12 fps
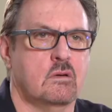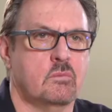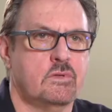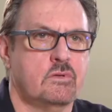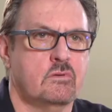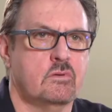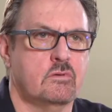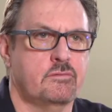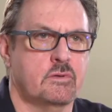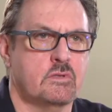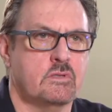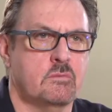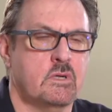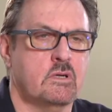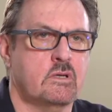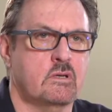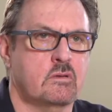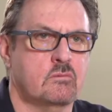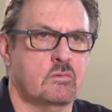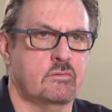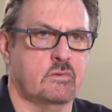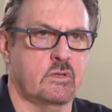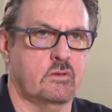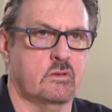We do first to market. We're
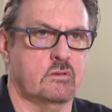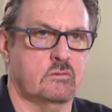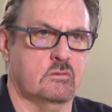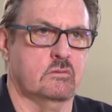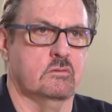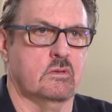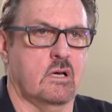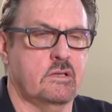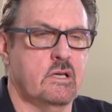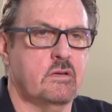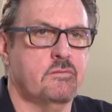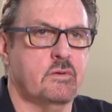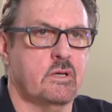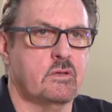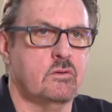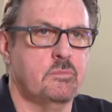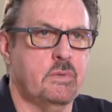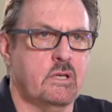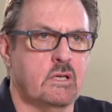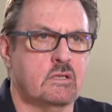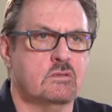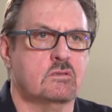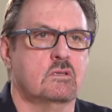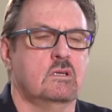very good at identifying new
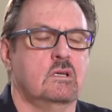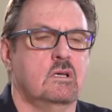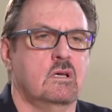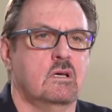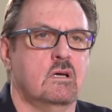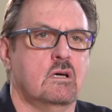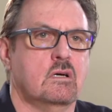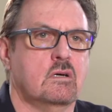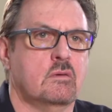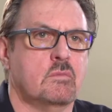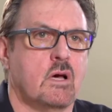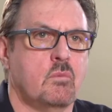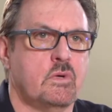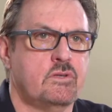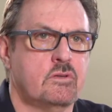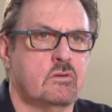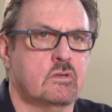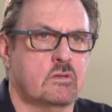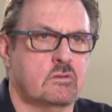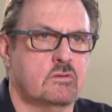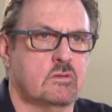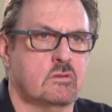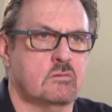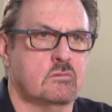pads. And we do look
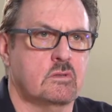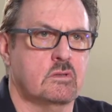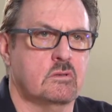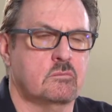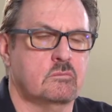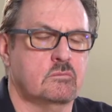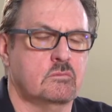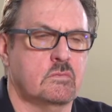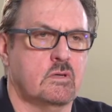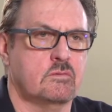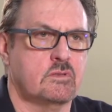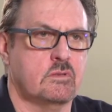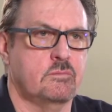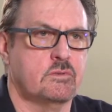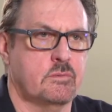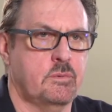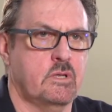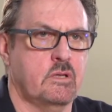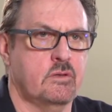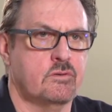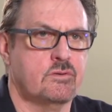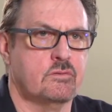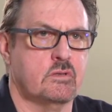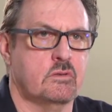to obviously supply the
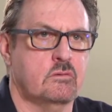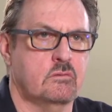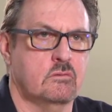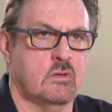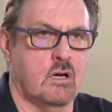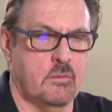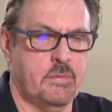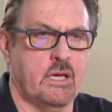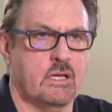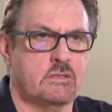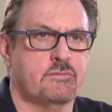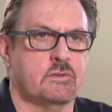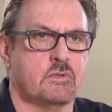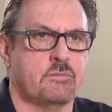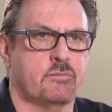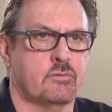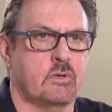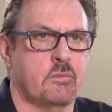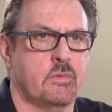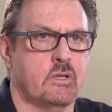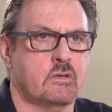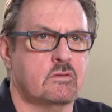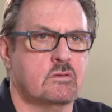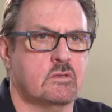industry our pads first before
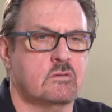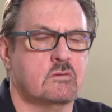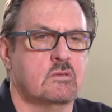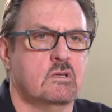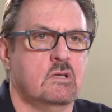anybody else does.